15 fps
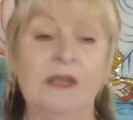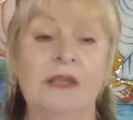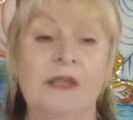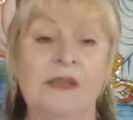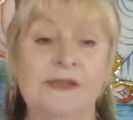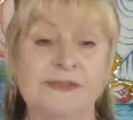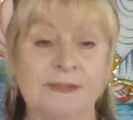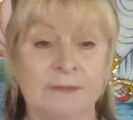
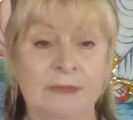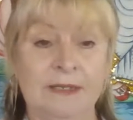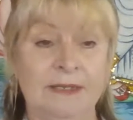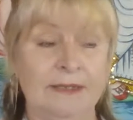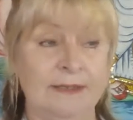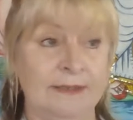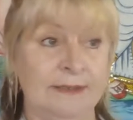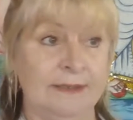some
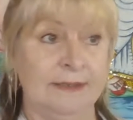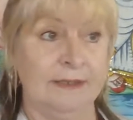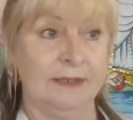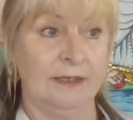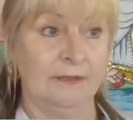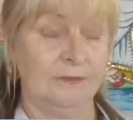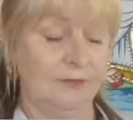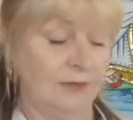healing
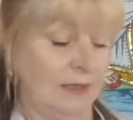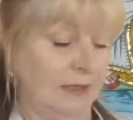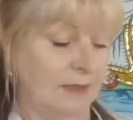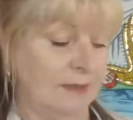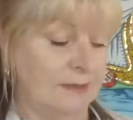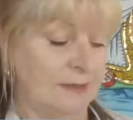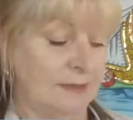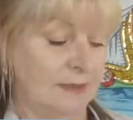love.
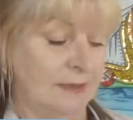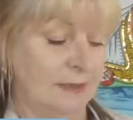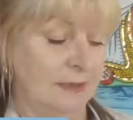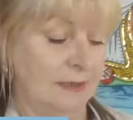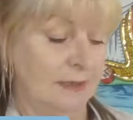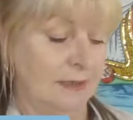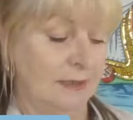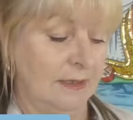And
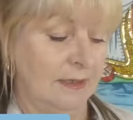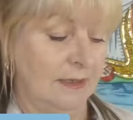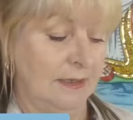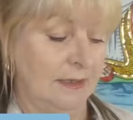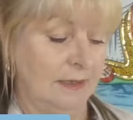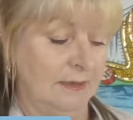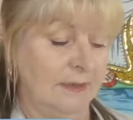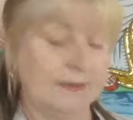
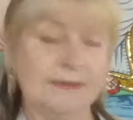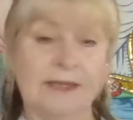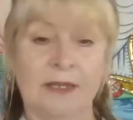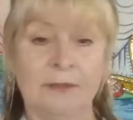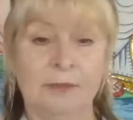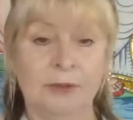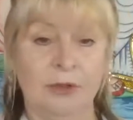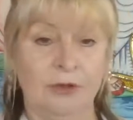an
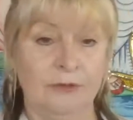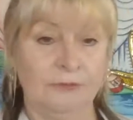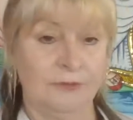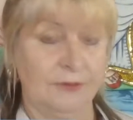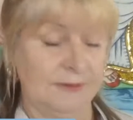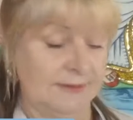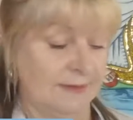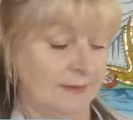example of
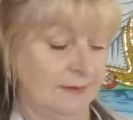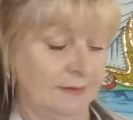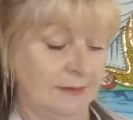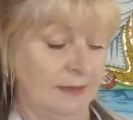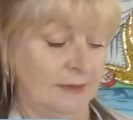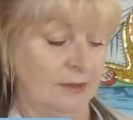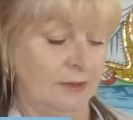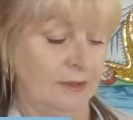recently,
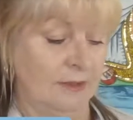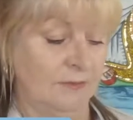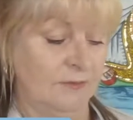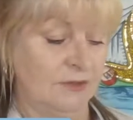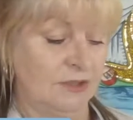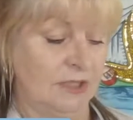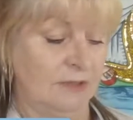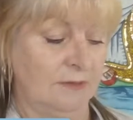and I love
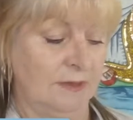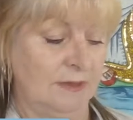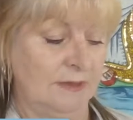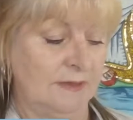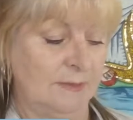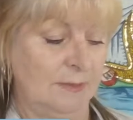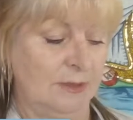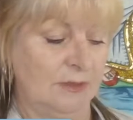sharing
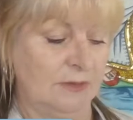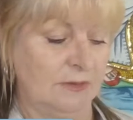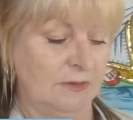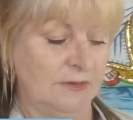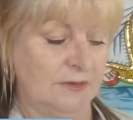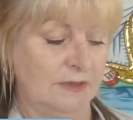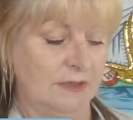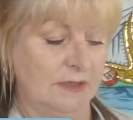this
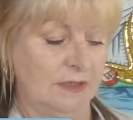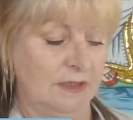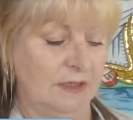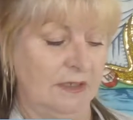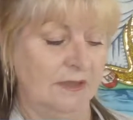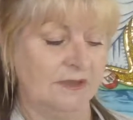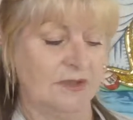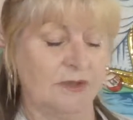because
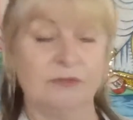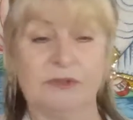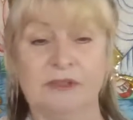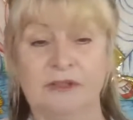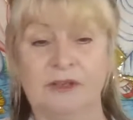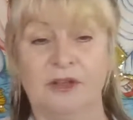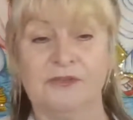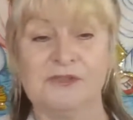it's a real
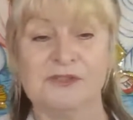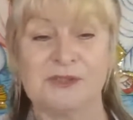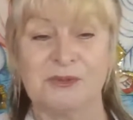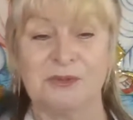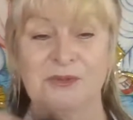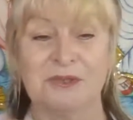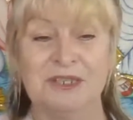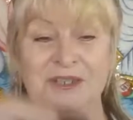life
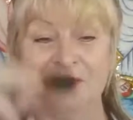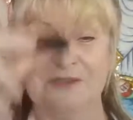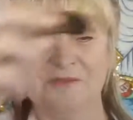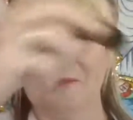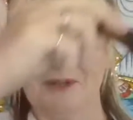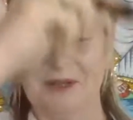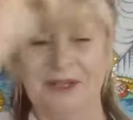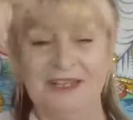story of
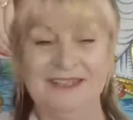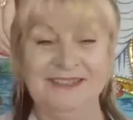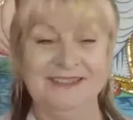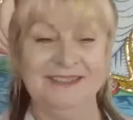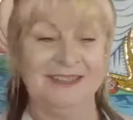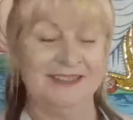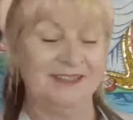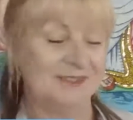mine,
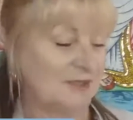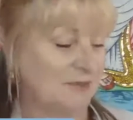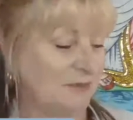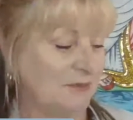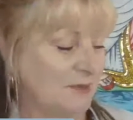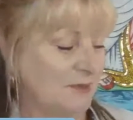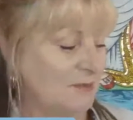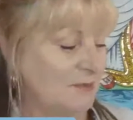and it
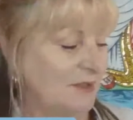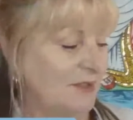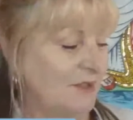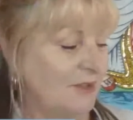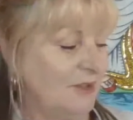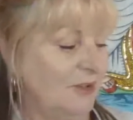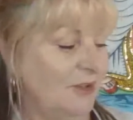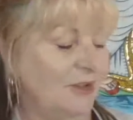was with a
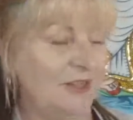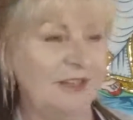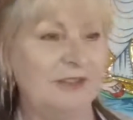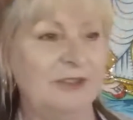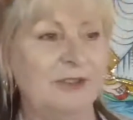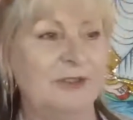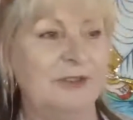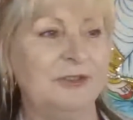client
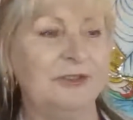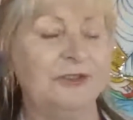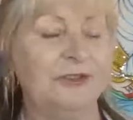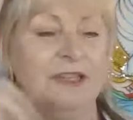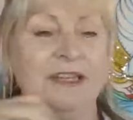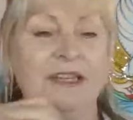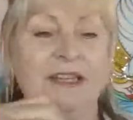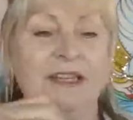who
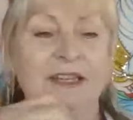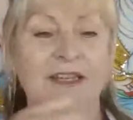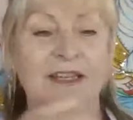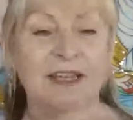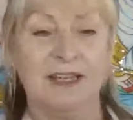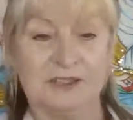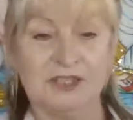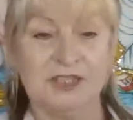
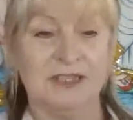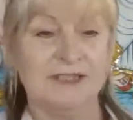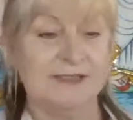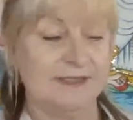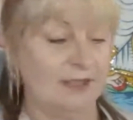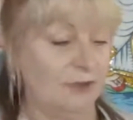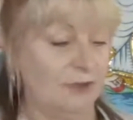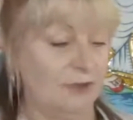actually
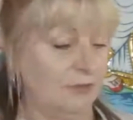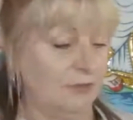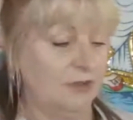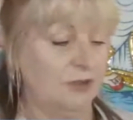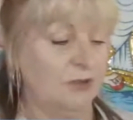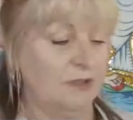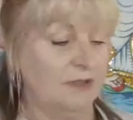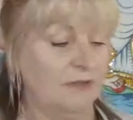set off a
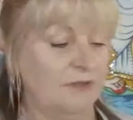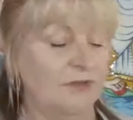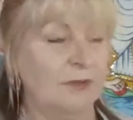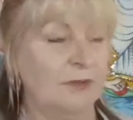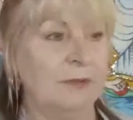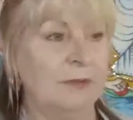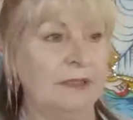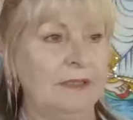trigger for
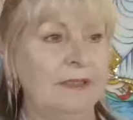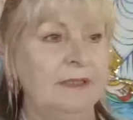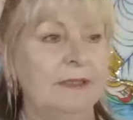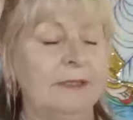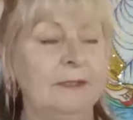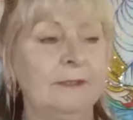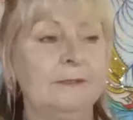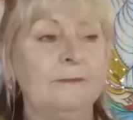me.
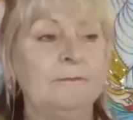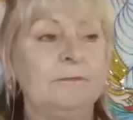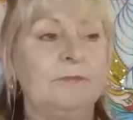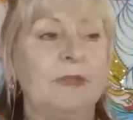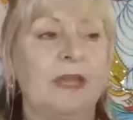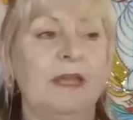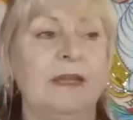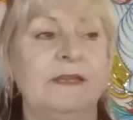
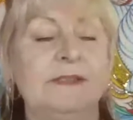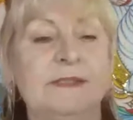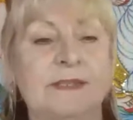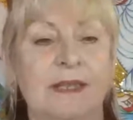And